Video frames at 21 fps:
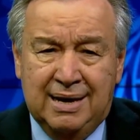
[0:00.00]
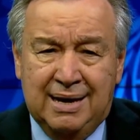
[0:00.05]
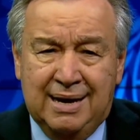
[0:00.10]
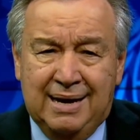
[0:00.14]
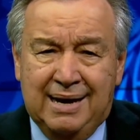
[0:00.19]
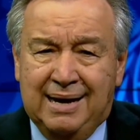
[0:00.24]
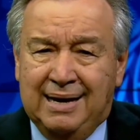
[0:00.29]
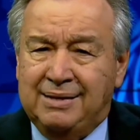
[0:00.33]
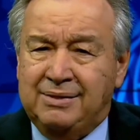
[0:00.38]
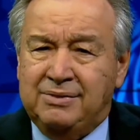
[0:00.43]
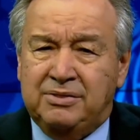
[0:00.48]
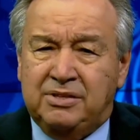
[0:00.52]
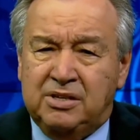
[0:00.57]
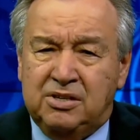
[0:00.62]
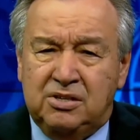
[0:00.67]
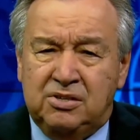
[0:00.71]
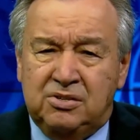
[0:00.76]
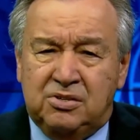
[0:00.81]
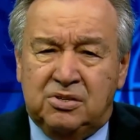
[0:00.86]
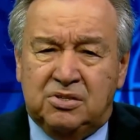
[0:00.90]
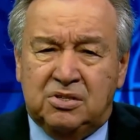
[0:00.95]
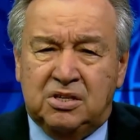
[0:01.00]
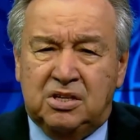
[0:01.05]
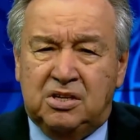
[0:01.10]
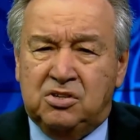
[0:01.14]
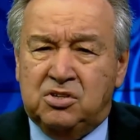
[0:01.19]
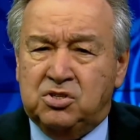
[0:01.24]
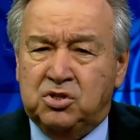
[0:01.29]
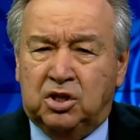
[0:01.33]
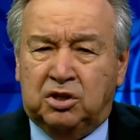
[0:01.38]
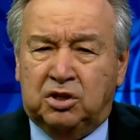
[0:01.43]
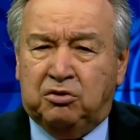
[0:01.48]
And this
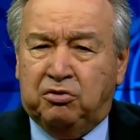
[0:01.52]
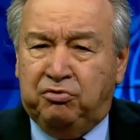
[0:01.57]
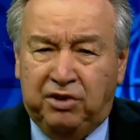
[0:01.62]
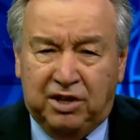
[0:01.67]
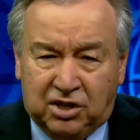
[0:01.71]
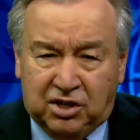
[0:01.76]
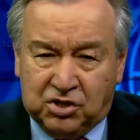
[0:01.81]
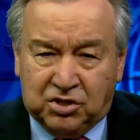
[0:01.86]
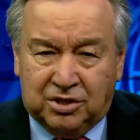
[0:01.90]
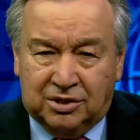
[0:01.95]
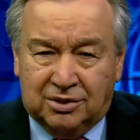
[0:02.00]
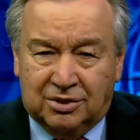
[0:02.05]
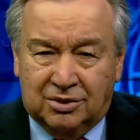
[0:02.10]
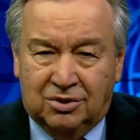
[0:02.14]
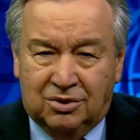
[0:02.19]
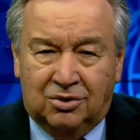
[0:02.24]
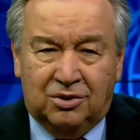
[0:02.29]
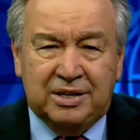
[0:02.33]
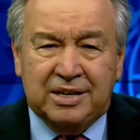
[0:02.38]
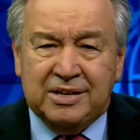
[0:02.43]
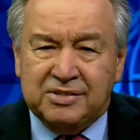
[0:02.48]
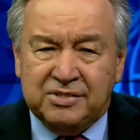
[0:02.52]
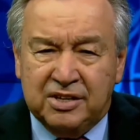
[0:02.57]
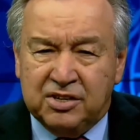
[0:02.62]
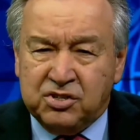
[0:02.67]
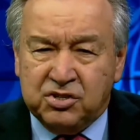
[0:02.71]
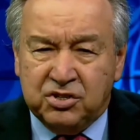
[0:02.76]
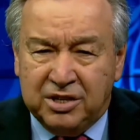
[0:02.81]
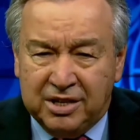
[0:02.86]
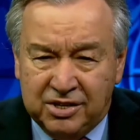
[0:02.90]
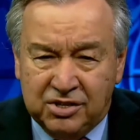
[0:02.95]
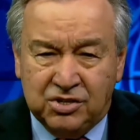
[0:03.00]
is not fiction or
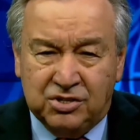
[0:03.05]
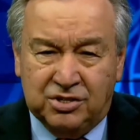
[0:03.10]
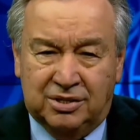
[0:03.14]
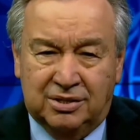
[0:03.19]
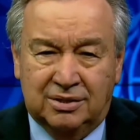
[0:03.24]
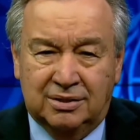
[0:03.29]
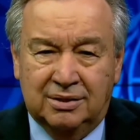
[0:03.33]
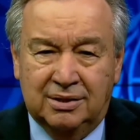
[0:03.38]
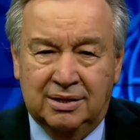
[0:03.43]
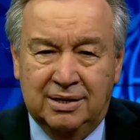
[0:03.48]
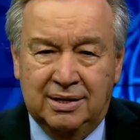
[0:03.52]
exaggeration.